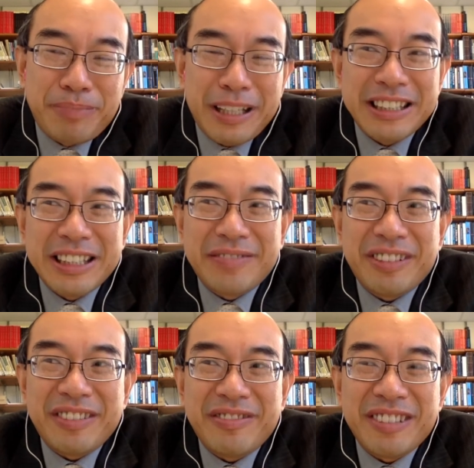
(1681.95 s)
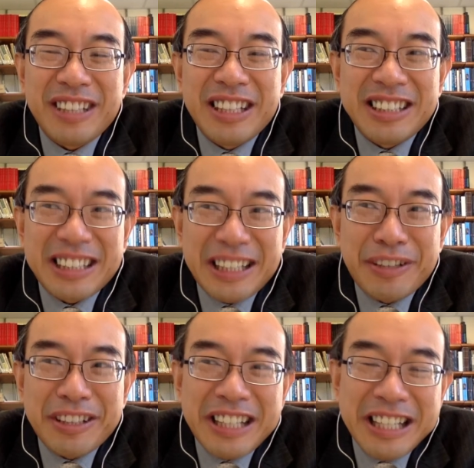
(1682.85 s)
places with
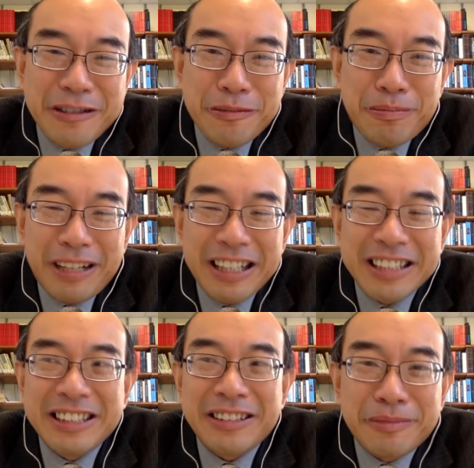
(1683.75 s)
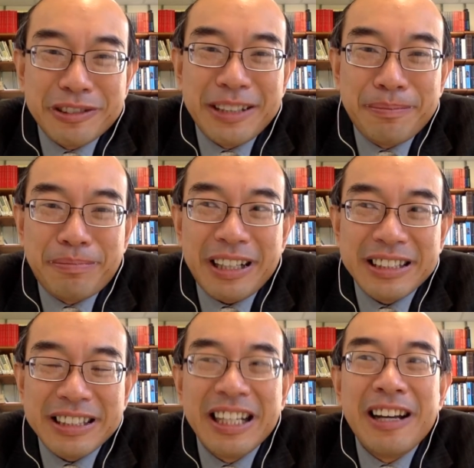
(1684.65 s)
significant Hindu presence or Muslim
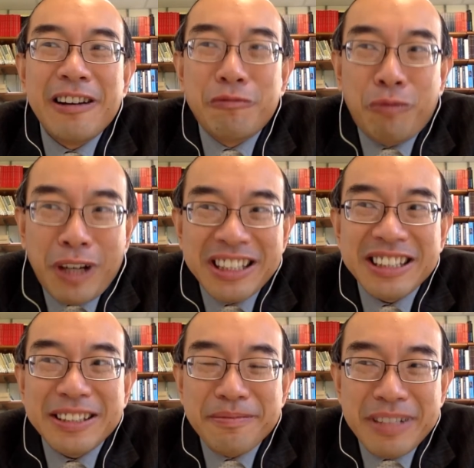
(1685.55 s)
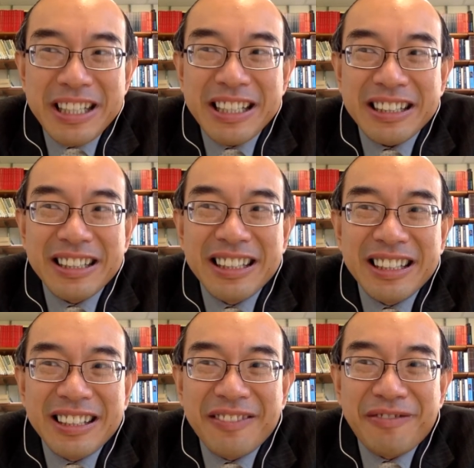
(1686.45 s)
presence, what does it mean
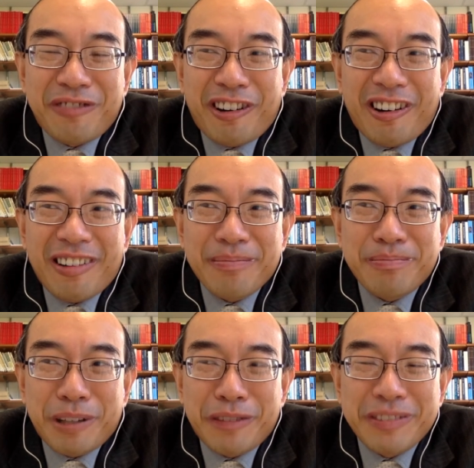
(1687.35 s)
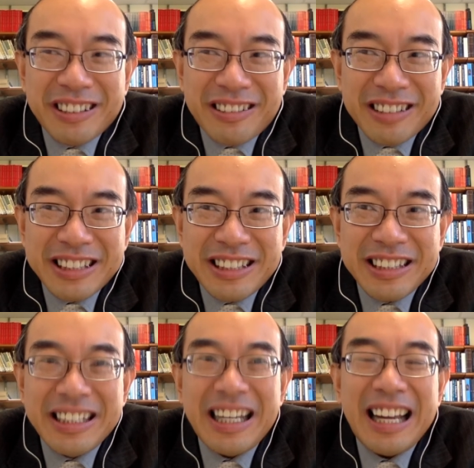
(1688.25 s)
for both the
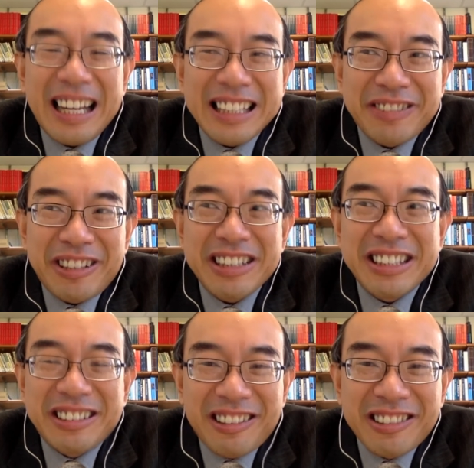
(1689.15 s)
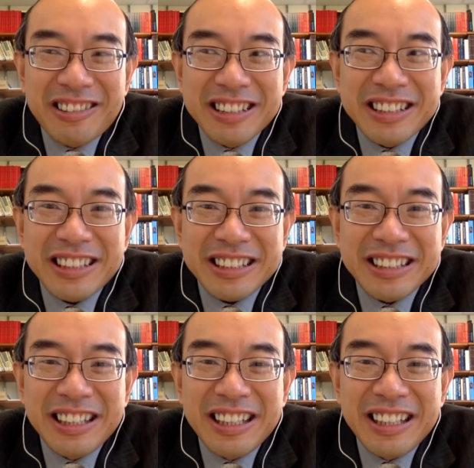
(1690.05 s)
Christian as well as the non-Christians?